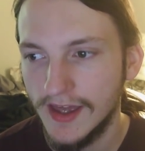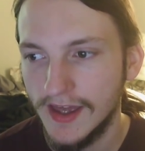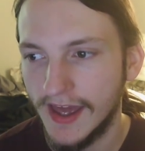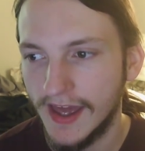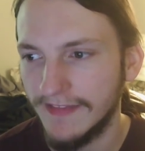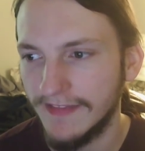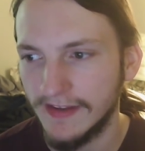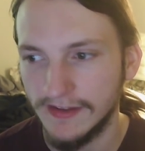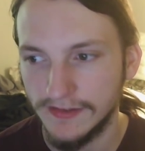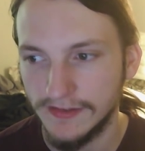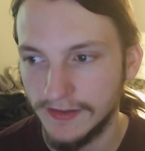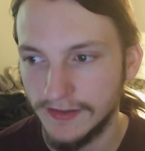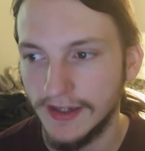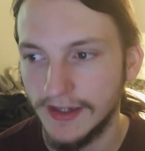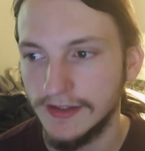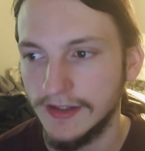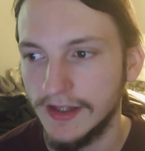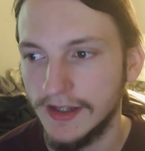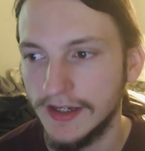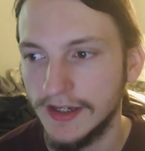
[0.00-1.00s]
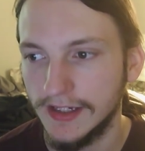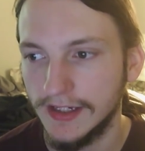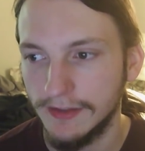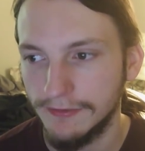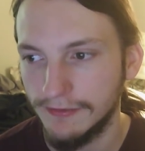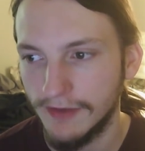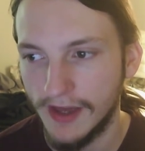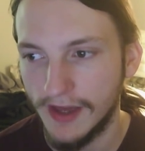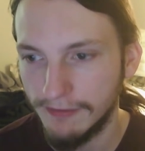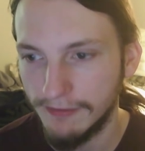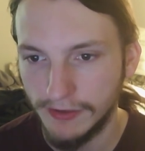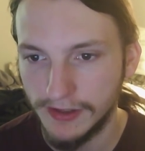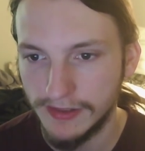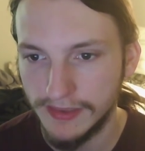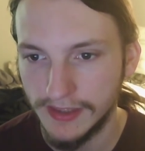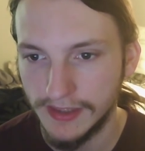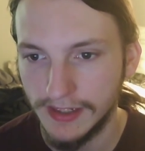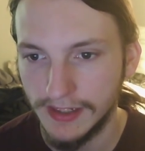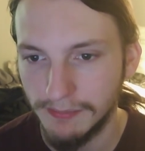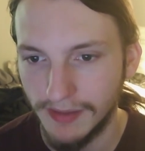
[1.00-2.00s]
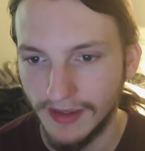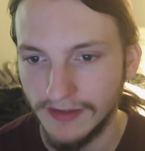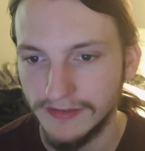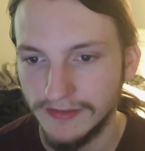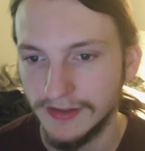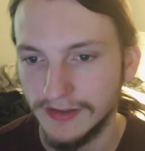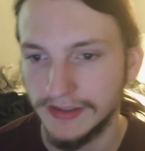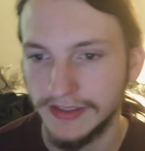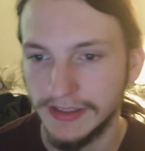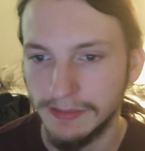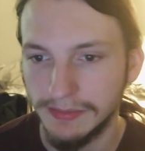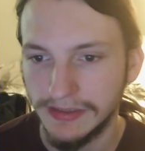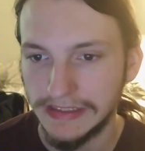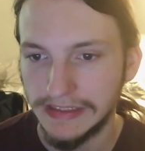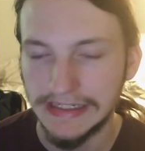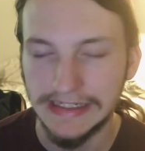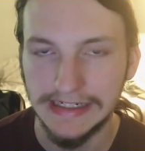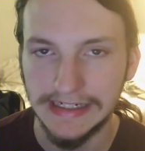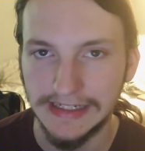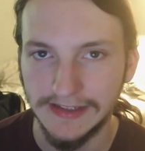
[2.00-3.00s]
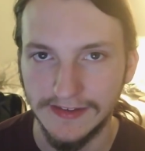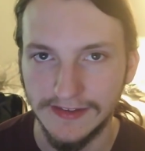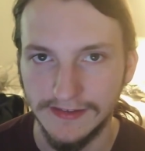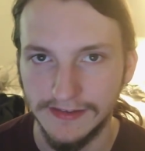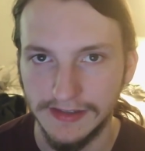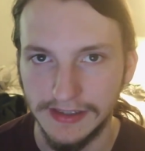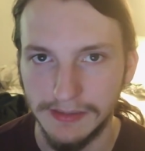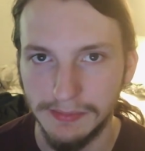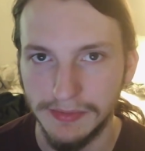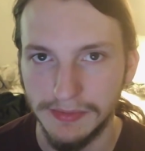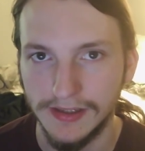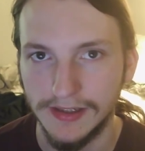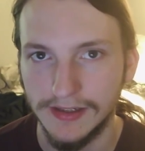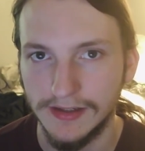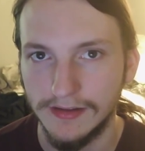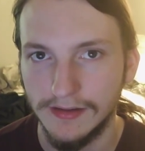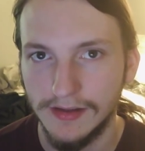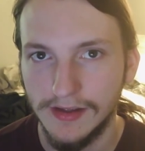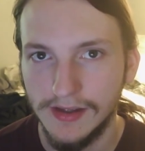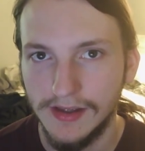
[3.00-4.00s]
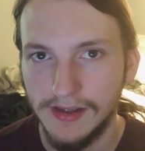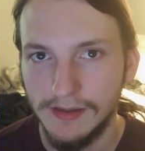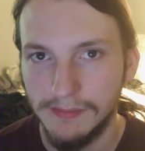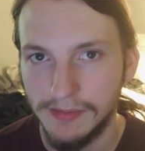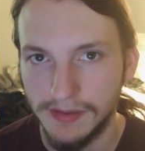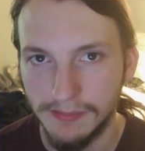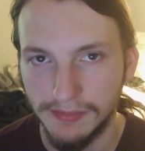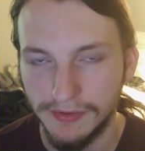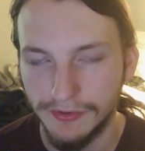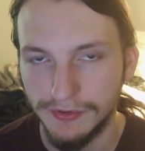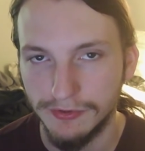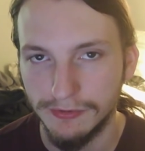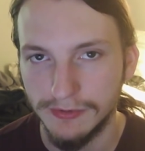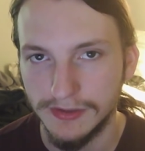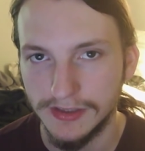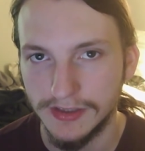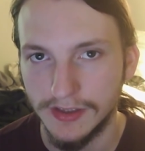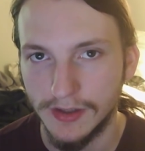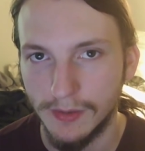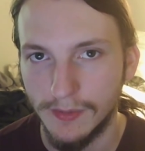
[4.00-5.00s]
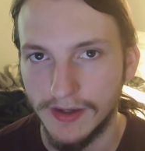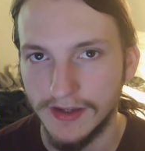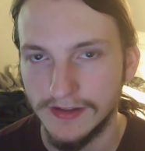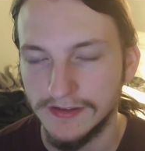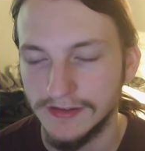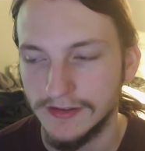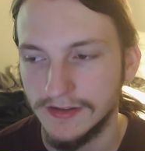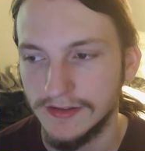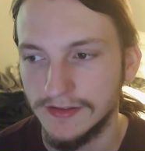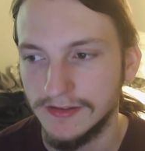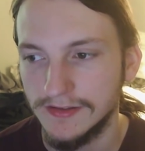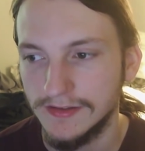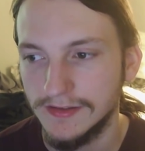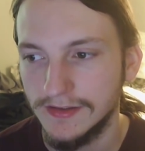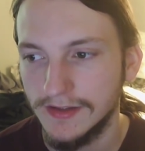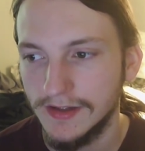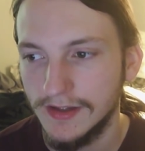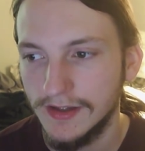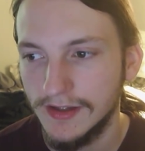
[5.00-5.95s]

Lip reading: And they say, like, if everything basically but eating and sleeping, people do in the Oasis.